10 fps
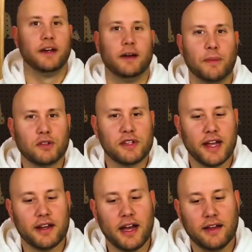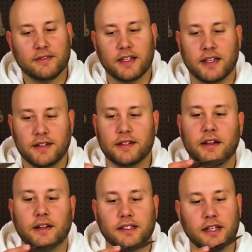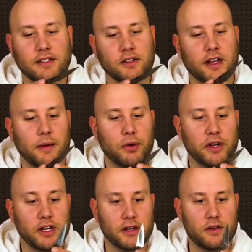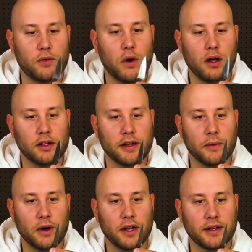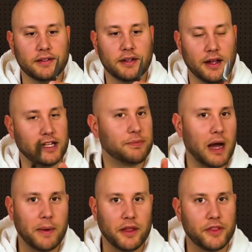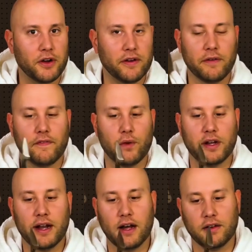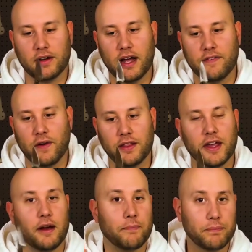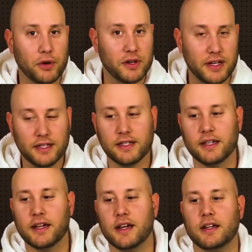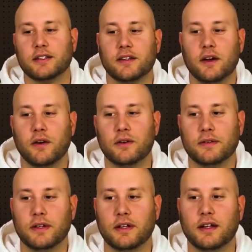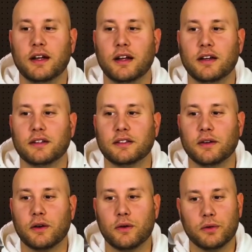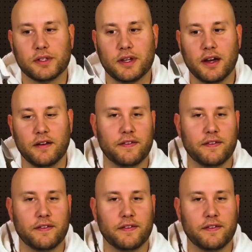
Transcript: Most neck knives, and this does look like a pretty good quality one. That's probably a $30 or $40 knife right there. Pretty easy. So cool stuff.